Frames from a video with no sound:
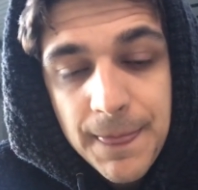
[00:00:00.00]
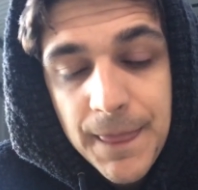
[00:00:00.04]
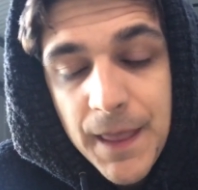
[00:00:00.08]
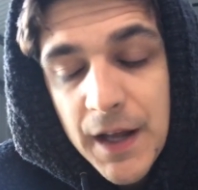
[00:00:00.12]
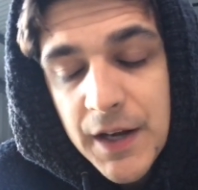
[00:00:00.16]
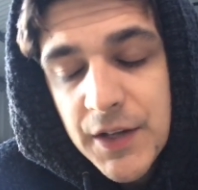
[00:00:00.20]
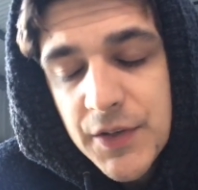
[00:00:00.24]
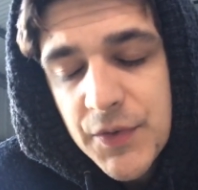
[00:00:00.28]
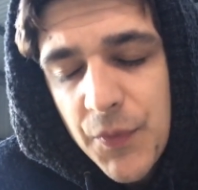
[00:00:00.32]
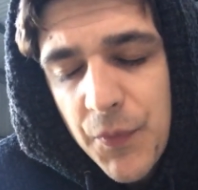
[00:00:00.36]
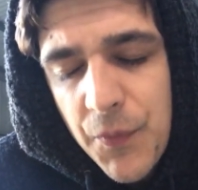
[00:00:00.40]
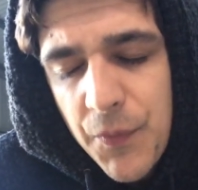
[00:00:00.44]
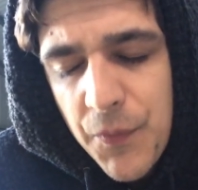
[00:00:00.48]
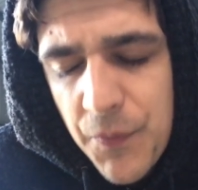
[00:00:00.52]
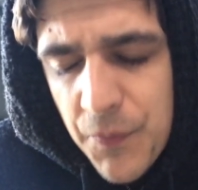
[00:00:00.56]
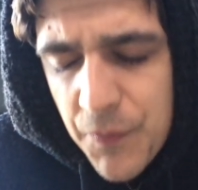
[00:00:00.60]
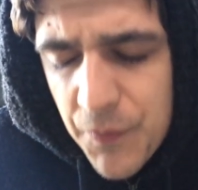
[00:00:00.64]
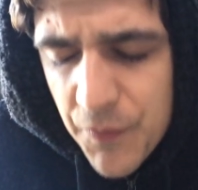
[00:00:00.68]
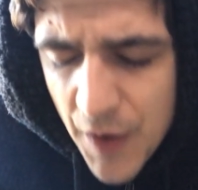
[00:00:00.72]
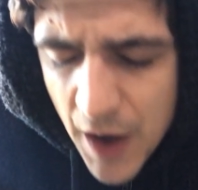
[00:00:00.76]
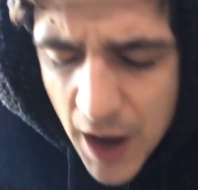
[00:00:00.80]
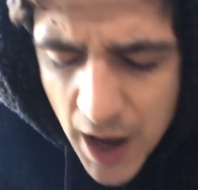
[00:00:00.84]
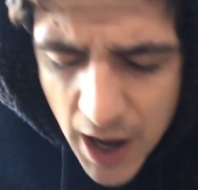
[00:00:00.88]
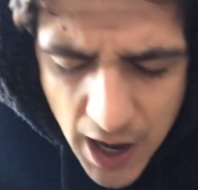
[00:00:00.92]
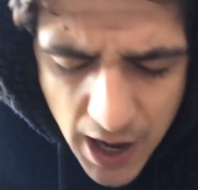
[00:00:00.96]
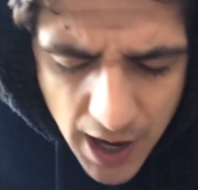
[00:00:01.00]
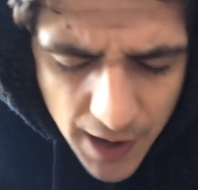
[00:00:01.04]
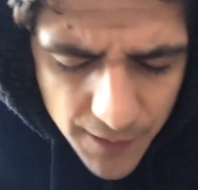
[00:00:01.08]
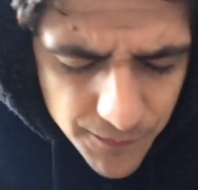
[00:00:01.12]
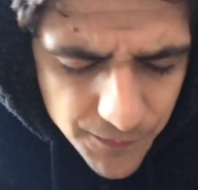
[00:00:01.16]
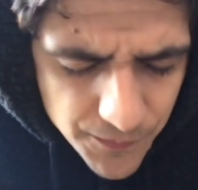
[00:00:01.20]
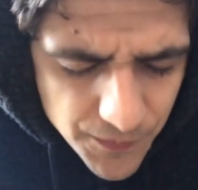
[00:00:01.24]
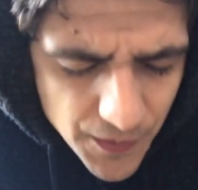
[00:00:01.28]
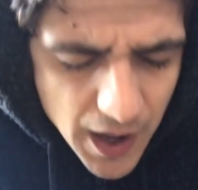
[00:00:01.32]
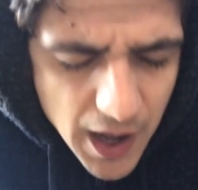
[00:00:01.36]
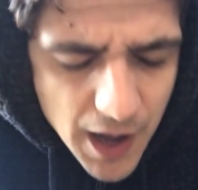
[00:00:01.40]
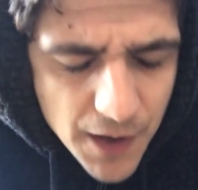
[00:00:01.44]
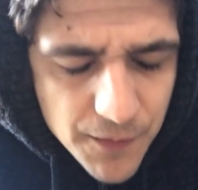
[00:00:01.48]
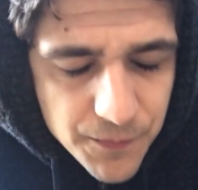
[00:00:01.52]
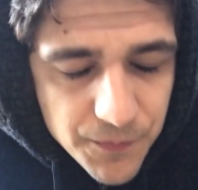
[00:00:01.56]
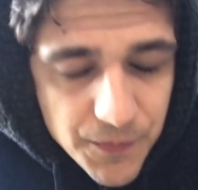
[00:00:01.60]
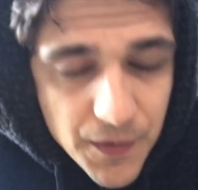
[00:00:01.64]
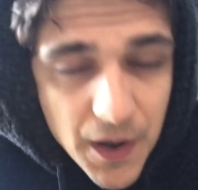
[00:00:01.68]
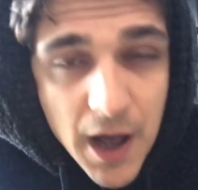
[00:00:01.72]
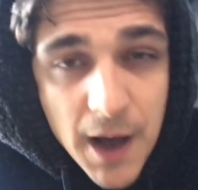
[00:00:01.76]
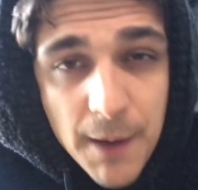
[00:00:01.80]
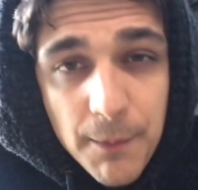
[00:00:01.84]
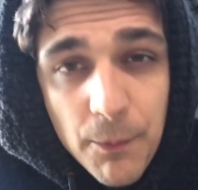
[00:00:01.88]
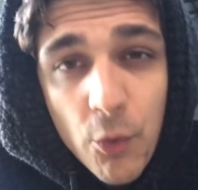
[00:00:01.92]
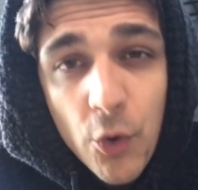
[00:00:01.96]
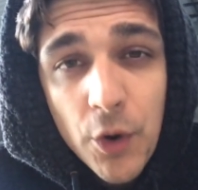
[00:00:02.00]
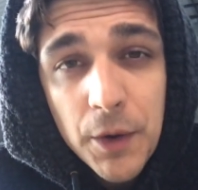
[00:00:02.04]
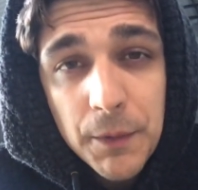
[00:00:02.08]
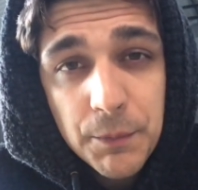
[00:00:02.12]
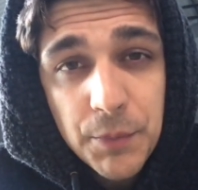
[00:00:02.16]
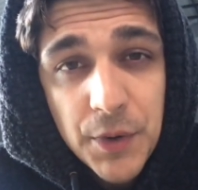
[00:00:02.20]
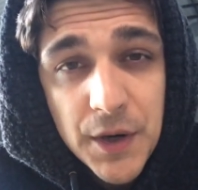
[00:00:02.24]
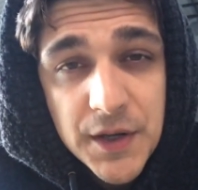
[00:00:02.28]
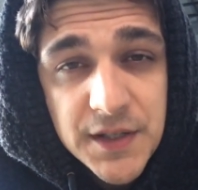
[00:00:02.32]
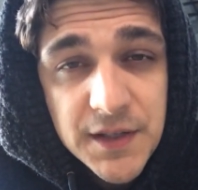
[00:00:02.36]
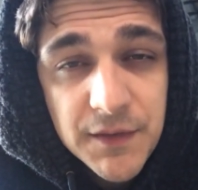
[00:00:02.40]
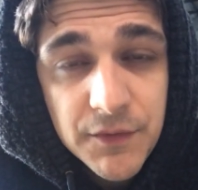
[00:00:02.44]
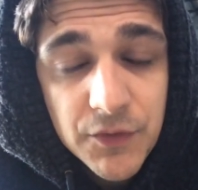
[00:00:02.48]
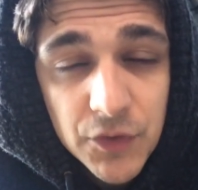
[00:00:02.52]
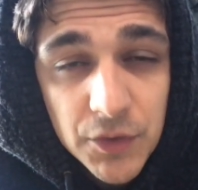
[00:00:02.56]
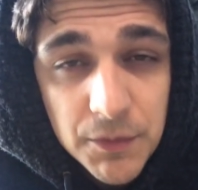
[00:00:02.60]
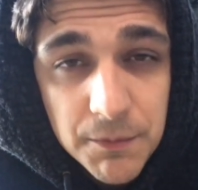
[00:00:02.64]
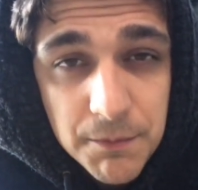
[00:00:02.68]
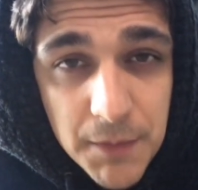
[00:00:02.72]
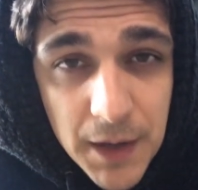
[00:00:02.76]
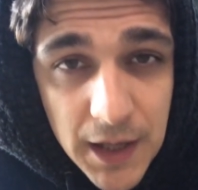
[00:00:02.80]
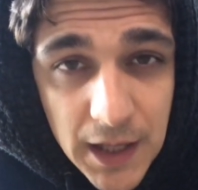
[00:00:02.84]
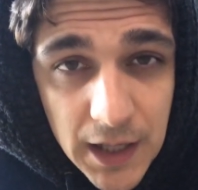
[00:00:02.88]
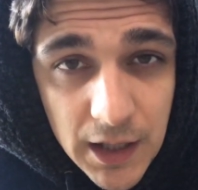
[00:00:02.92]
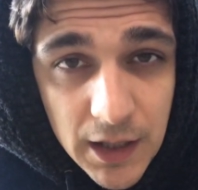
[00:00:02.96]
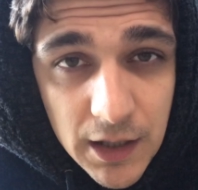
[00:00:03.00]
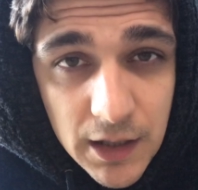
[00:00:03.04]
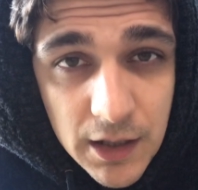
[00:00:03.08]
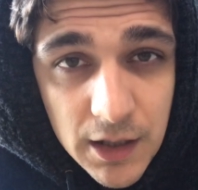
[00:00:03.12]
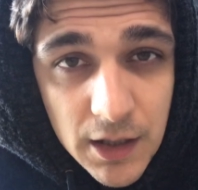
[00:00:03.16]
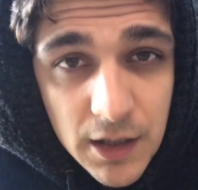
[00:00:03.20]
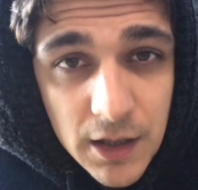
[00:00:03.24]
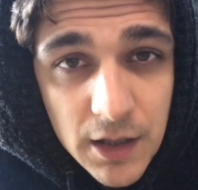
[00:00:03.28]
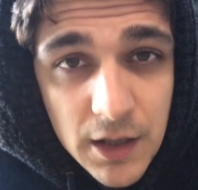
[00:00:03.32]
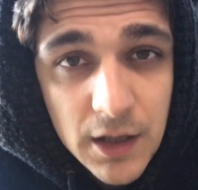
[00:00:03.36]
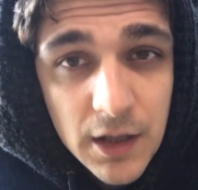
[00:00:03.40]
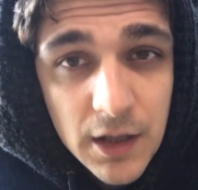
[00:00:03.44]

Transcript: that is far, far, far more impressive to me